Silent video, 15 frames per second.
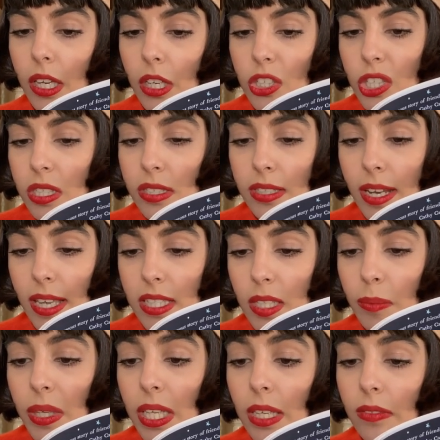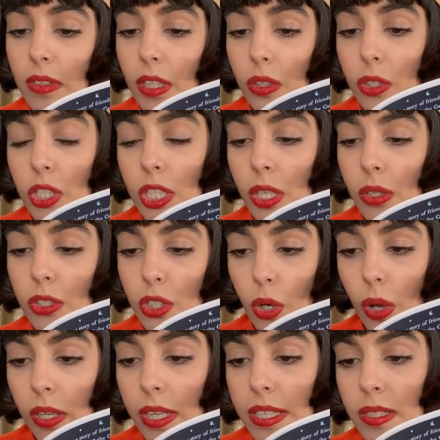She doesn't ask me, even though she knows
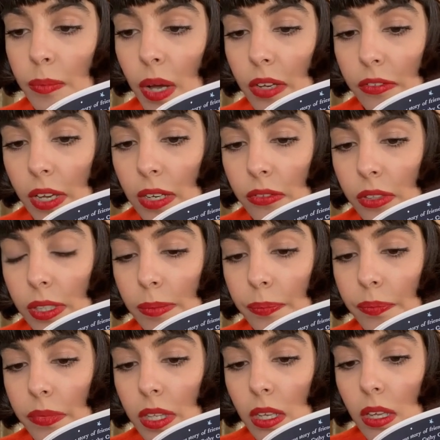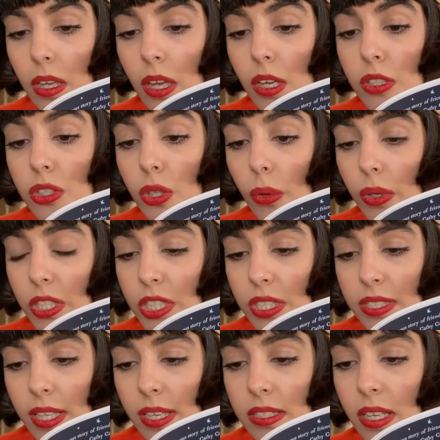chocolate is my favourite. Sorry, she
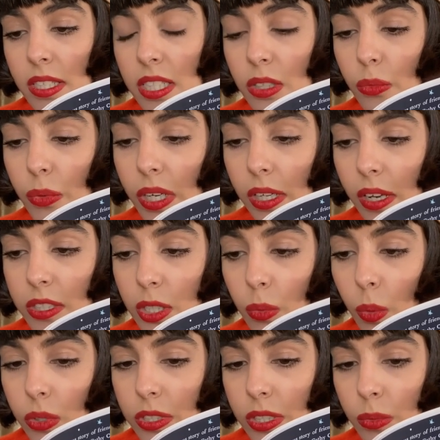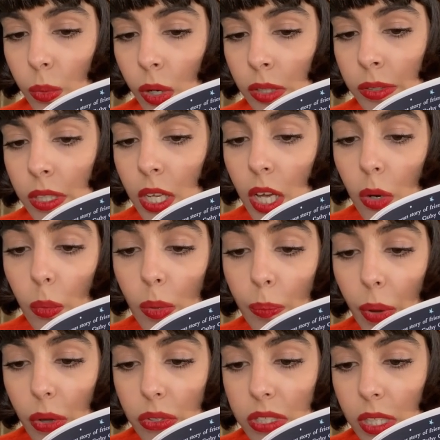says, I didn't realise you wanted one. We
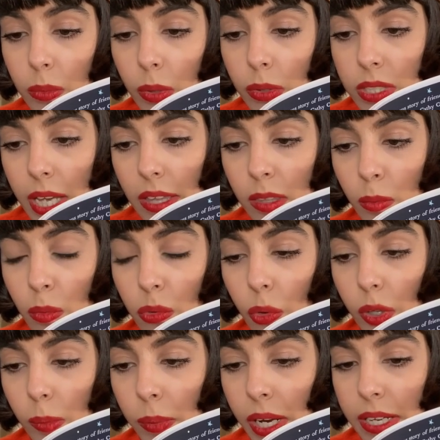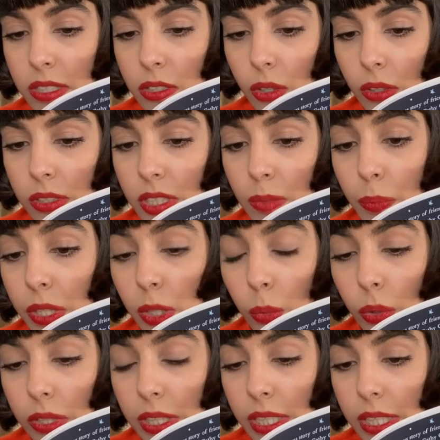both said we would get them before the play started, but you
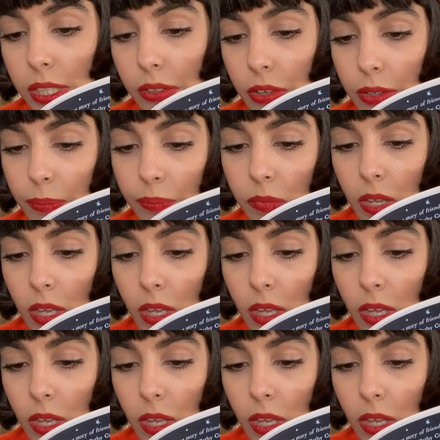weren't here.